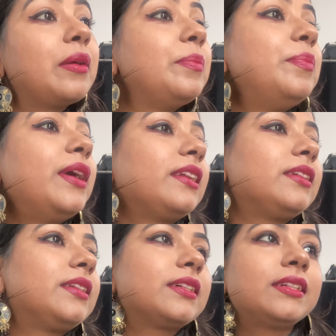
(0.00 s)
but
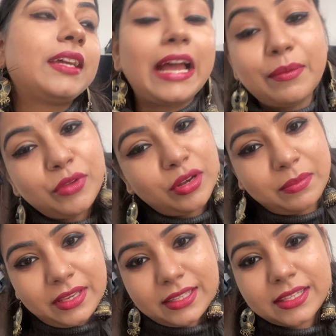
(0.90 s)
I'm gonna
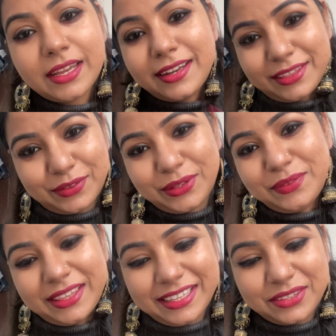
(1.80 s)
mix another one
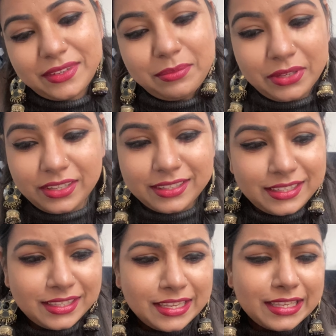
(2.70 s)
with this one because
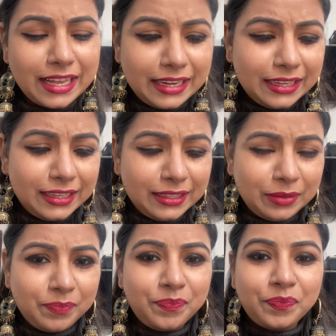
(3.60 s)
this is a little
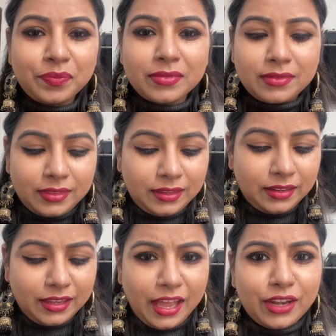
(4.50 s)

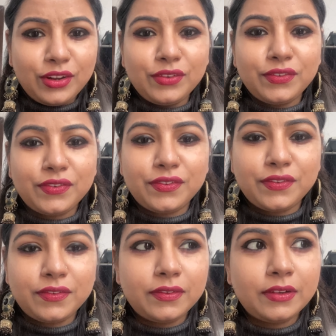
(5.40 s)
kind of,
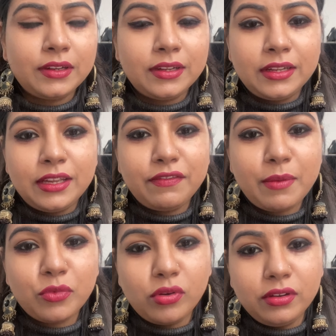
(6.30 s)
if
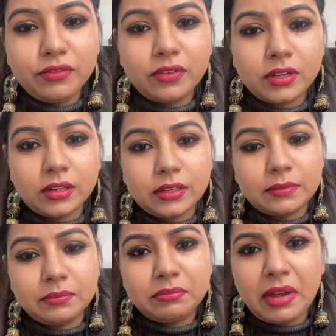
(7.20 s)
I'm going for a
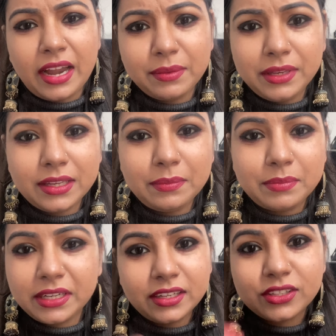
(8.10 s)
party makeup,
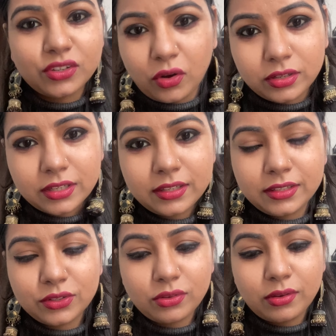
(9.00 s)
but it is not.
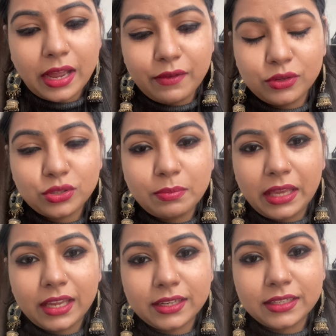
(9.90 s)
So I want to
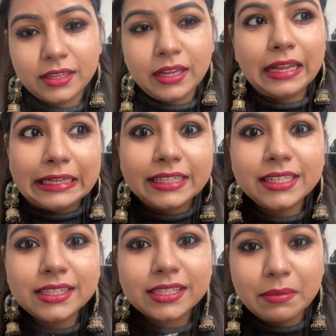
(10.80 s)
make it a
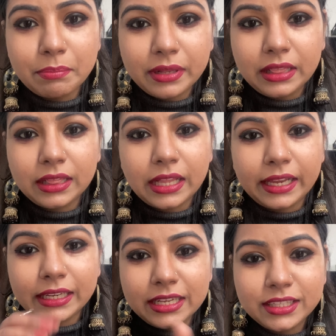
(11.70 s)
little simple
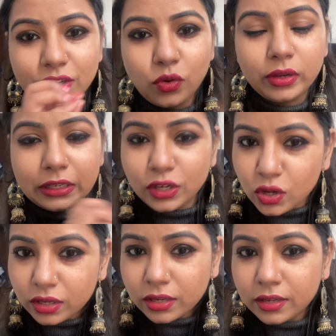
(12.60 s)
and easy going look.